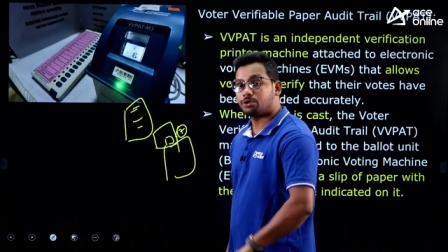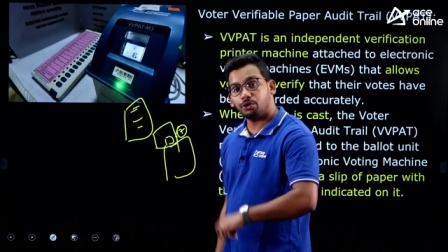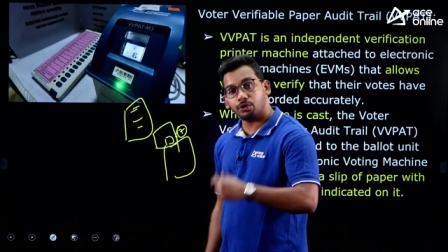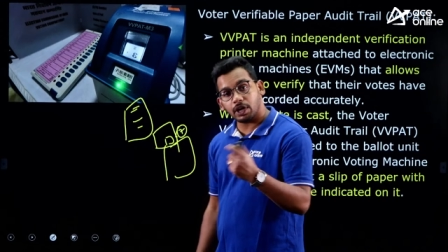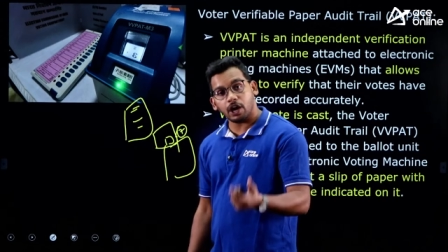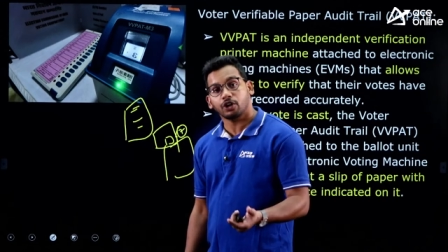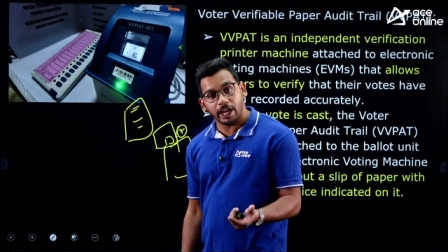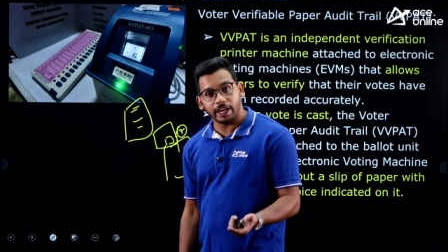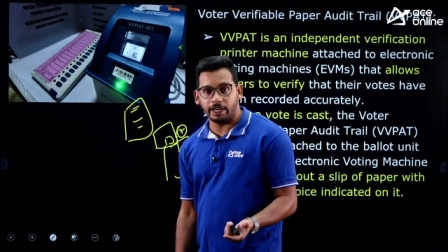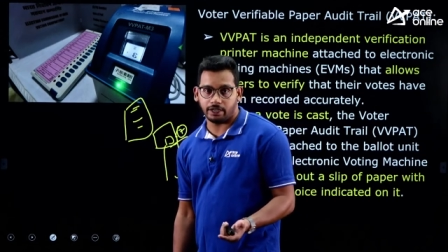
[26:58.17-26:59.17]
So, you cannot
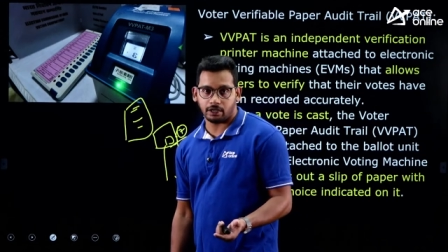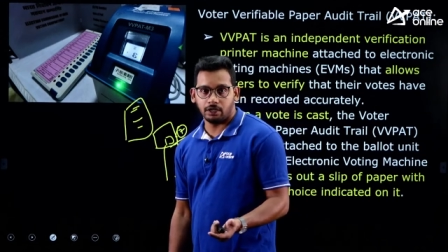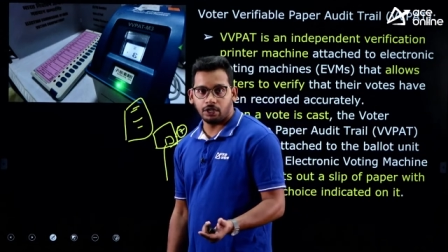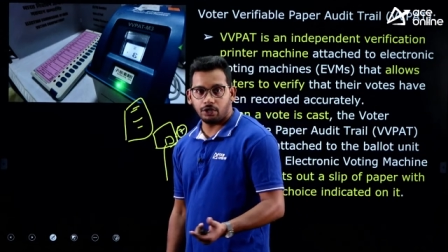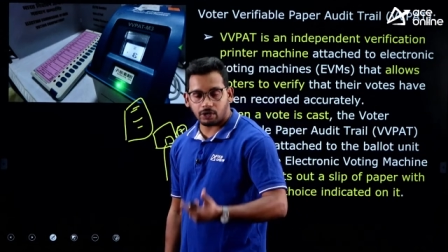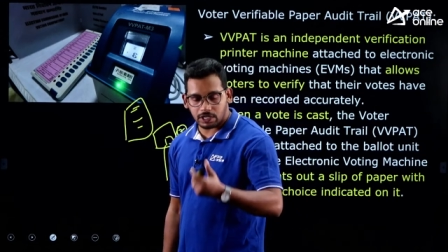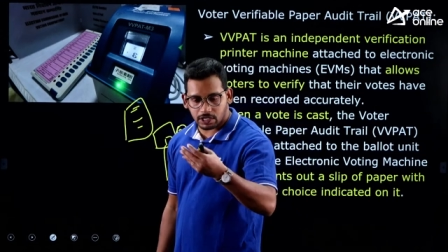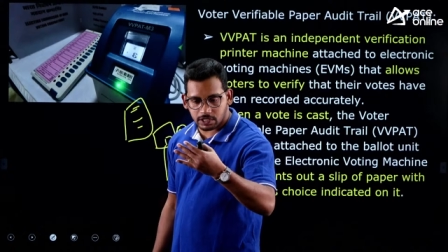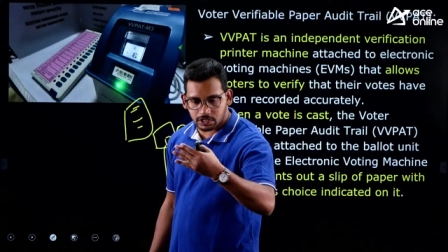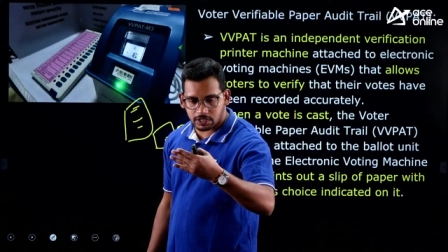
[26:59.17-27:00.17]
take it. You can
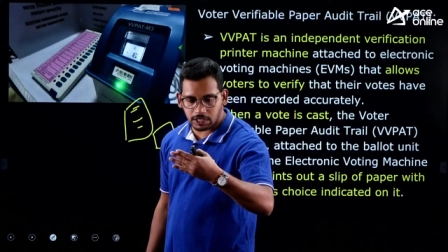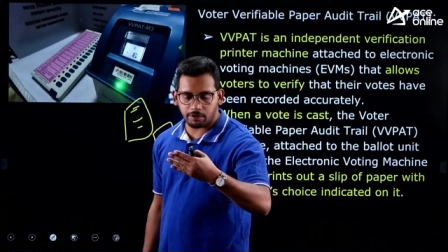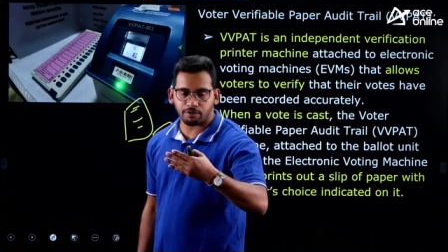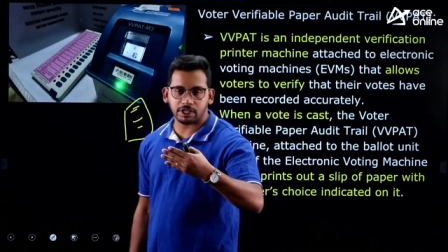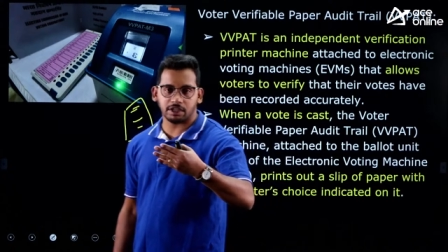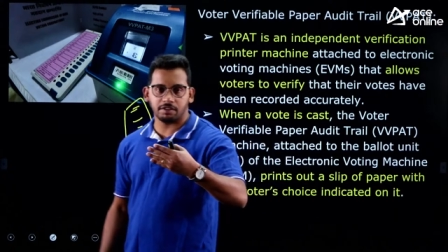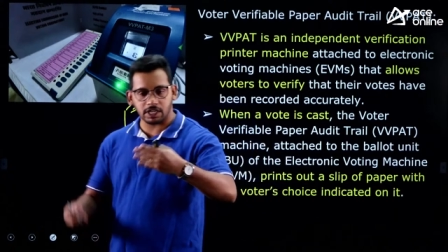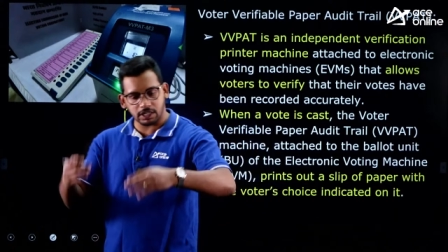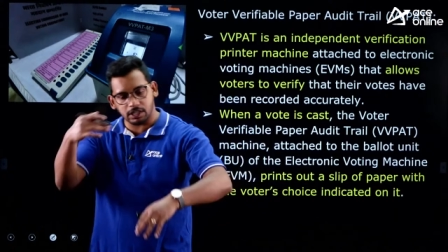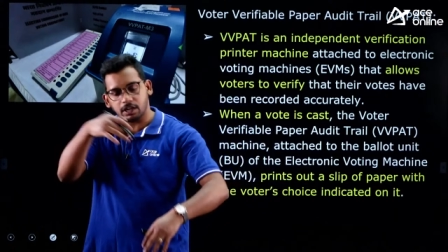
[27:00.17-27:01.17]
just see for 7
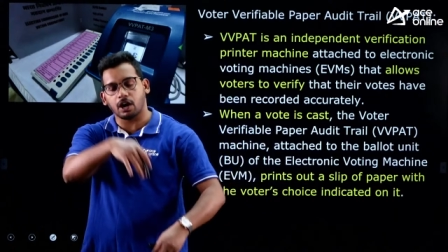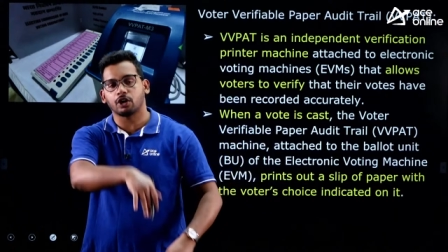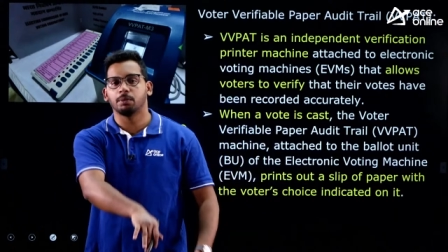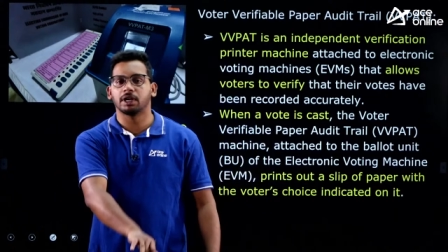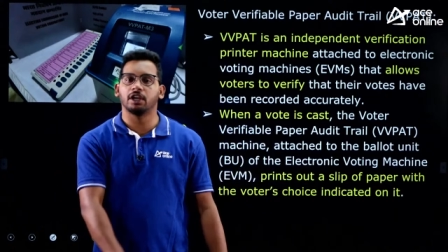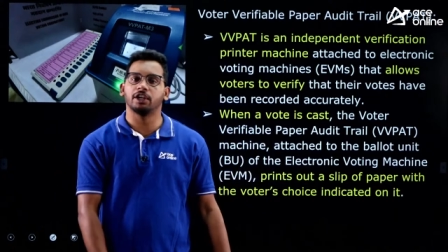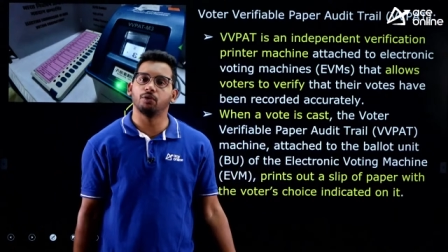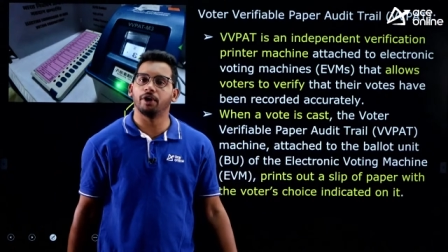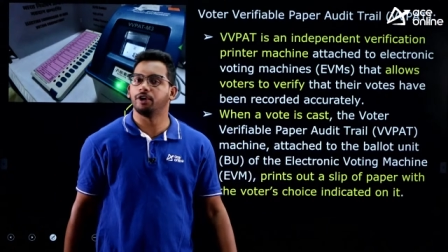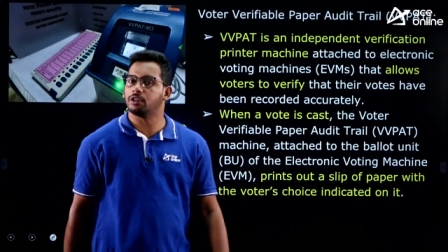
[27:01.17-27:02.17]
seconds and automatically it
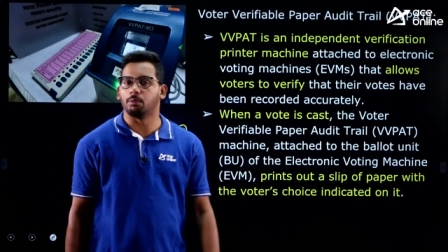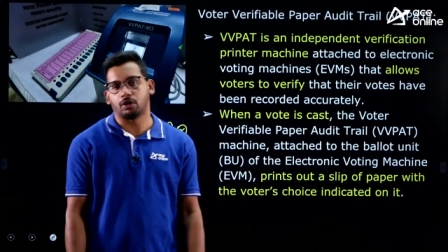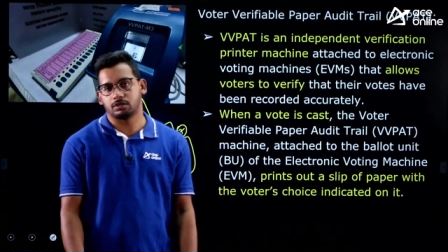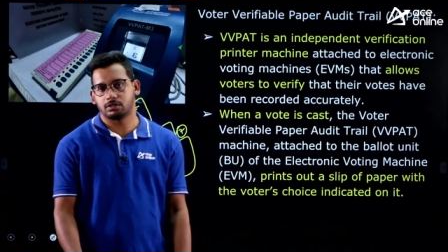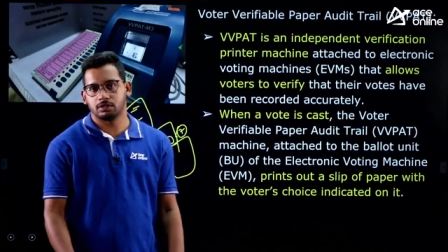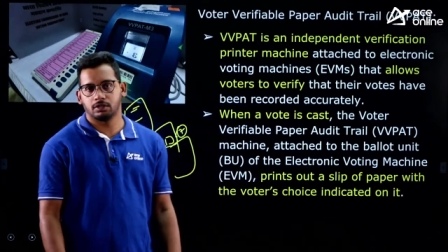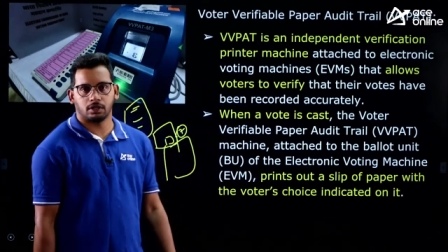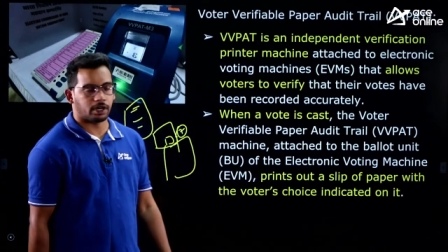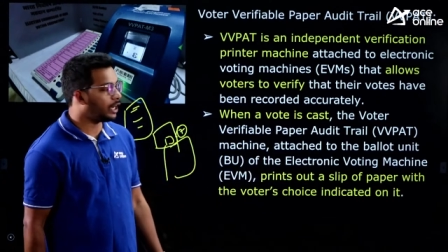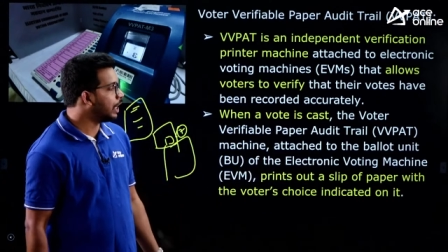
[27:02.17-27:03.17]
go into the box
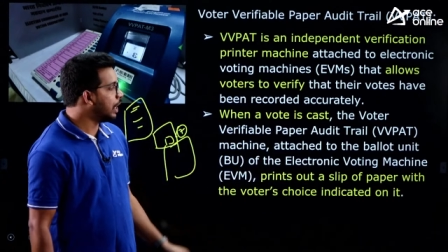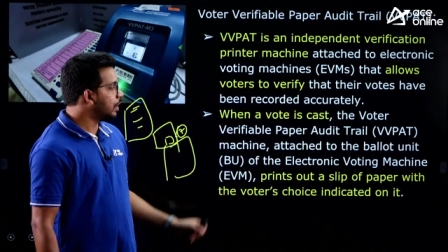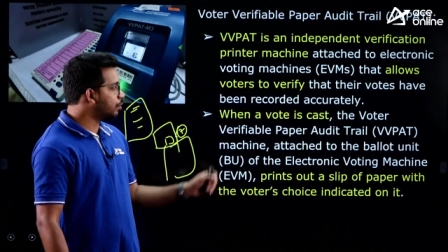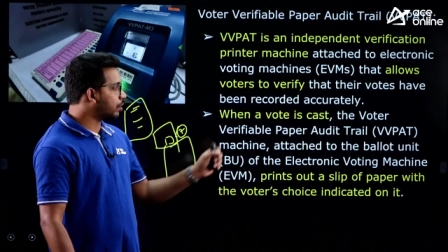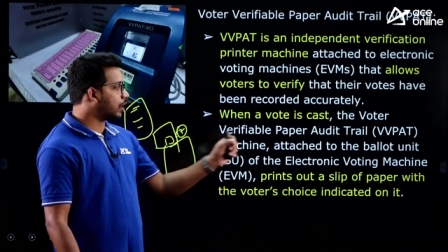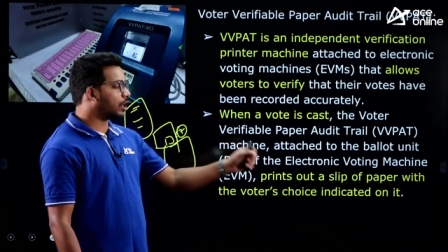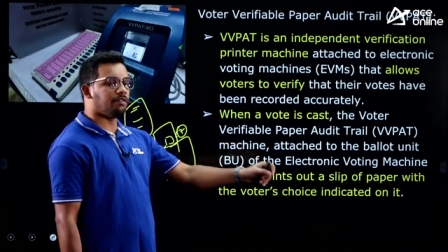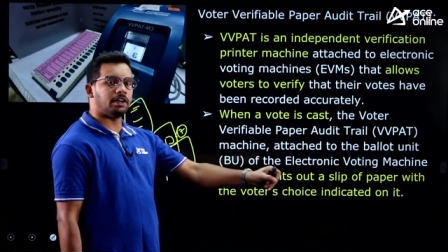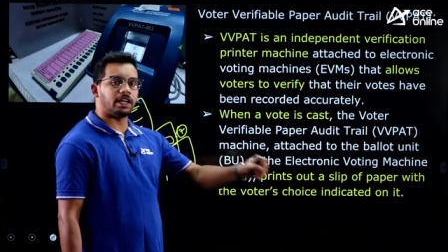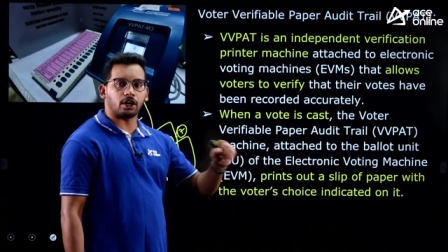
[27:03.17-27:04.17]
right you cannot
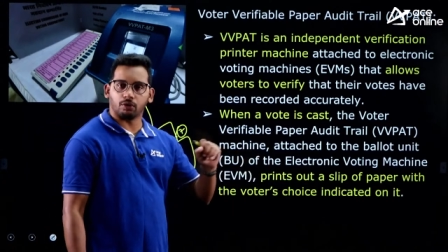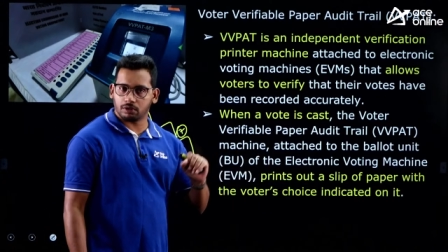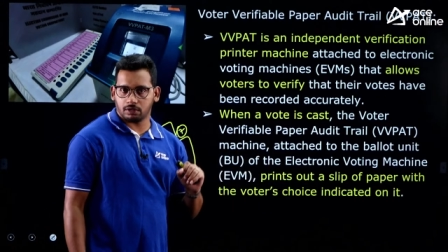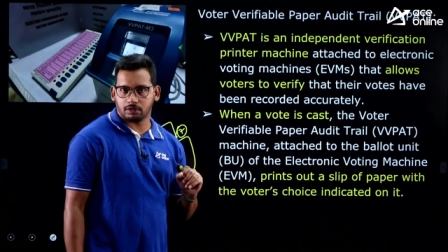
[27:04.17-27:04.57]
even take out